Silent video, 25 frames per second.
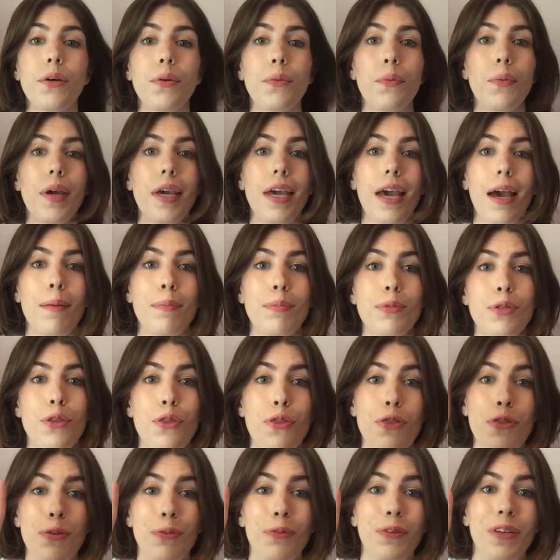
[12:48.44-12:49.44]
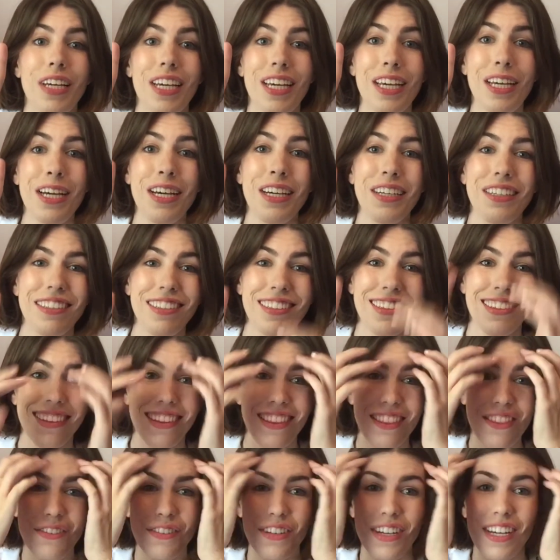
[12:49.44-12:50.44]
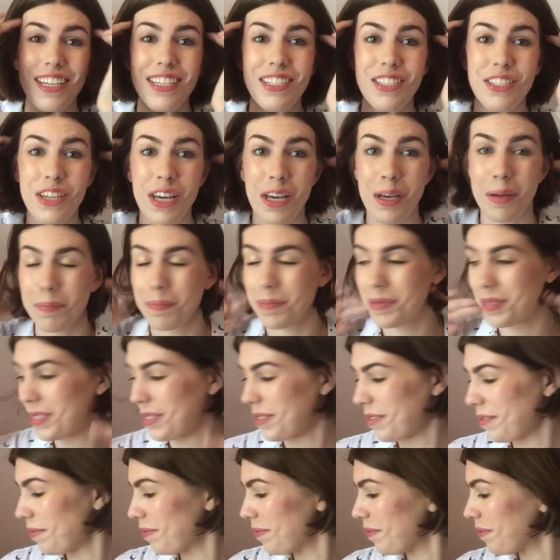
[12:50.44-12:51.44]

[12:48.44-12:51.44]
we kept three ships.